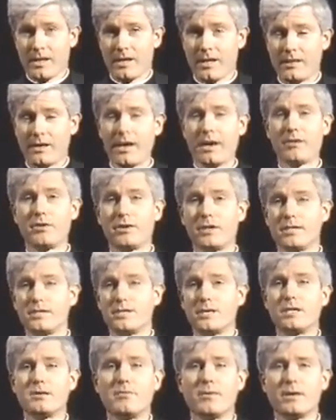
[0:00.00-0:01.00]
And nowadays,
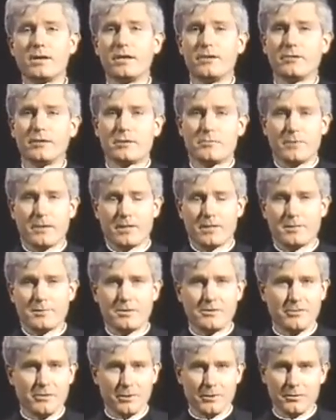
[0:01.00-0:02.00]
anybody who expects them
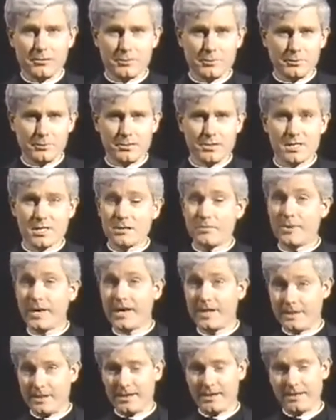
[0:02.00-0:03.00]
to follow rules is a
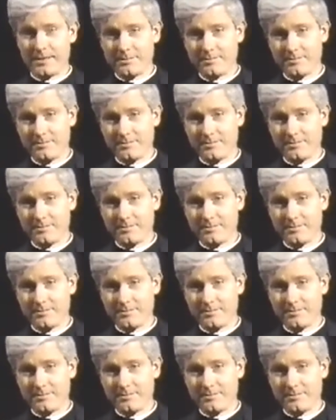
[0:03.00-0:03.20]
bad guy.